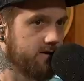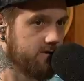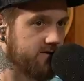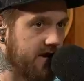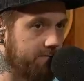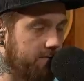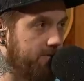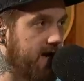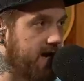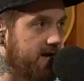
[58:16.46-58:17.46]
Tampa
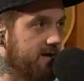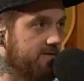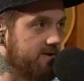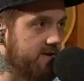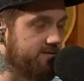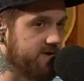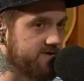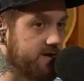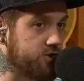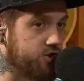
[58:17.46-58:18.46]
Bay, the defense
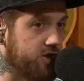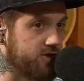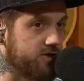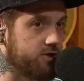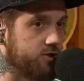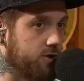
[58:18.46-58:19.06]
that just